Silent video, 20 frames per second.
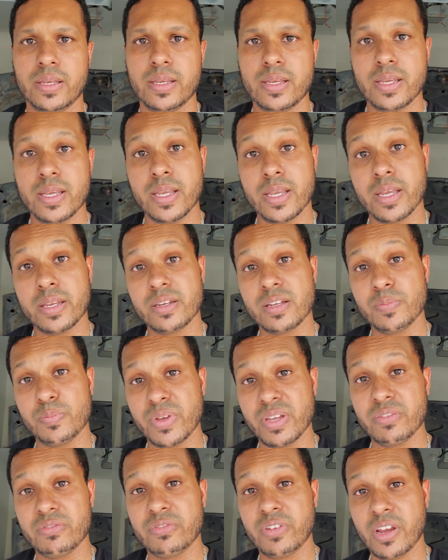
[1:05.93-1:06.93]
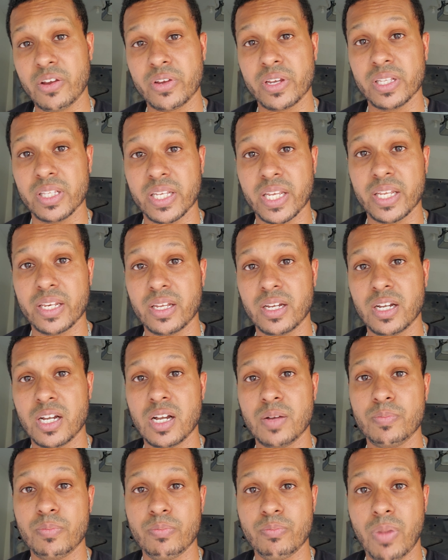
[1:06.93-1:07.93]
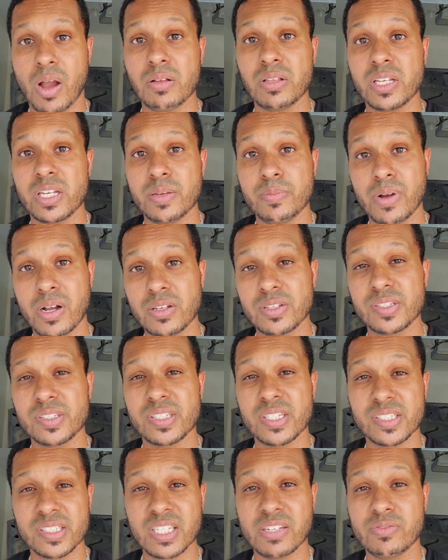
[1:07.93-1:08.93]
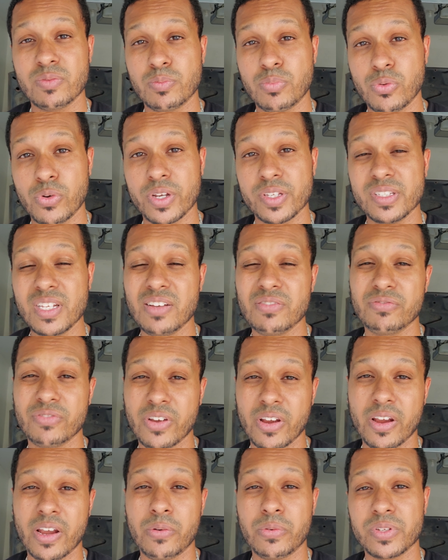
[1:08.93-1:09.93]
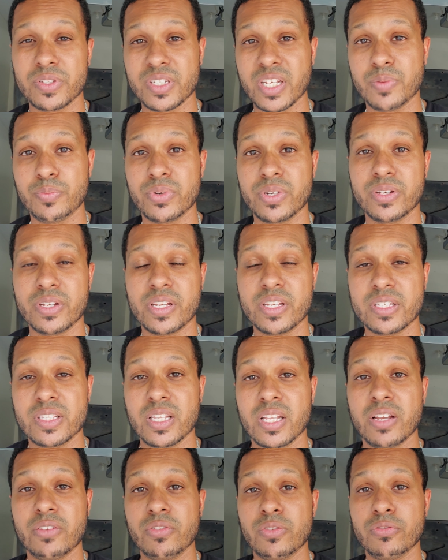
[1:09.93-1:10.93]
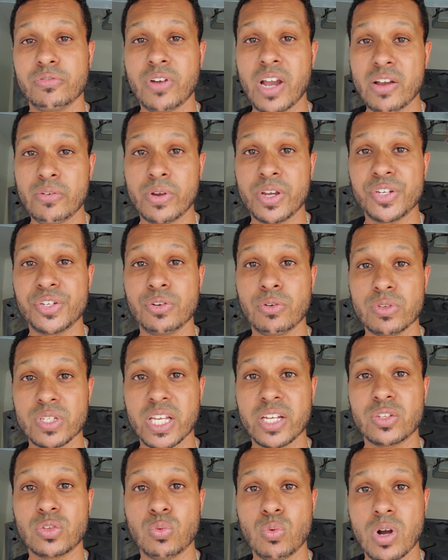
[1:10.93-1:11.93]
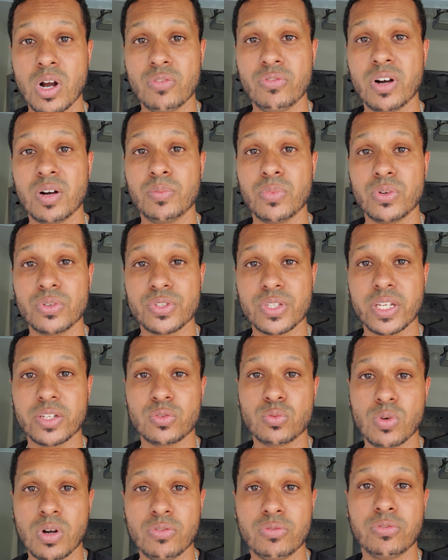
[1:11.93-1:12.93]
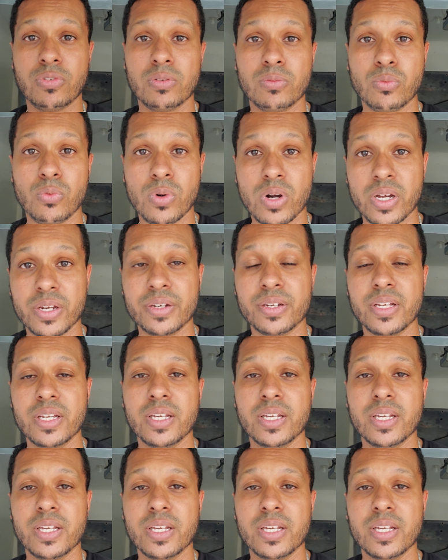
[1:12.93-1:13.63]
He ended up being very lean, probably about 6-7 points. Not very, I would say, but his 11-5 ratio was like 12 almost, like 12-1.